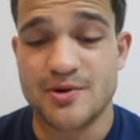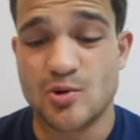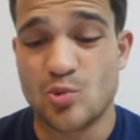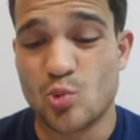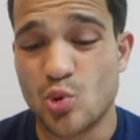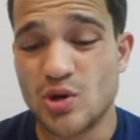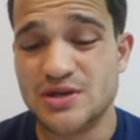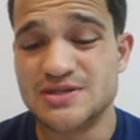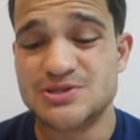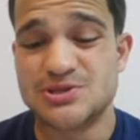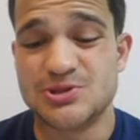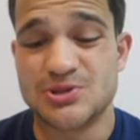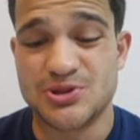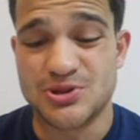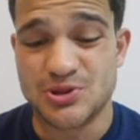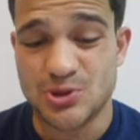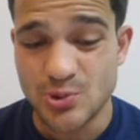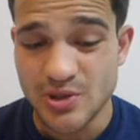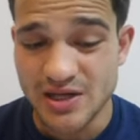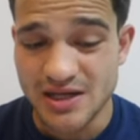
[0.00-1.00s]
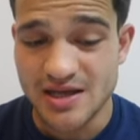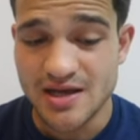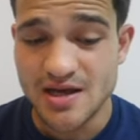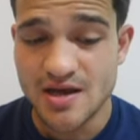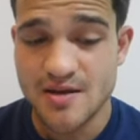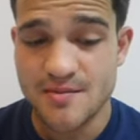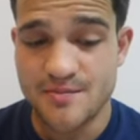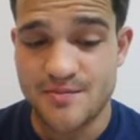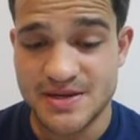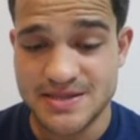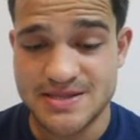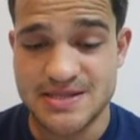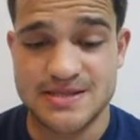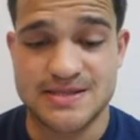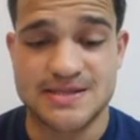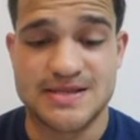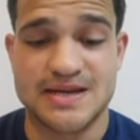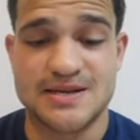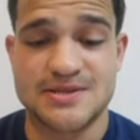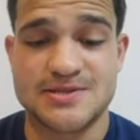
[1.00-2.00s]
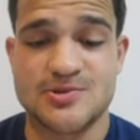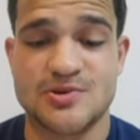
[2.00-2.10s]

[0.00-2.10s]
in 1 to 3 business days.